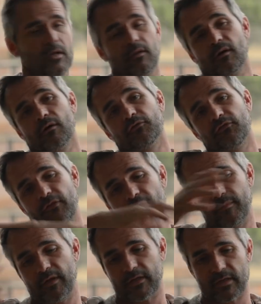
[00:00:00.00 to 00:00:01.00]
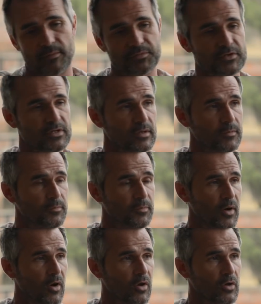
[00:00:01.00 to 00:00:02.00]
and the whole family had come to the
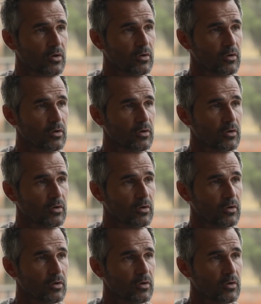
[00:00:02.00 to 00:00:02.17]
park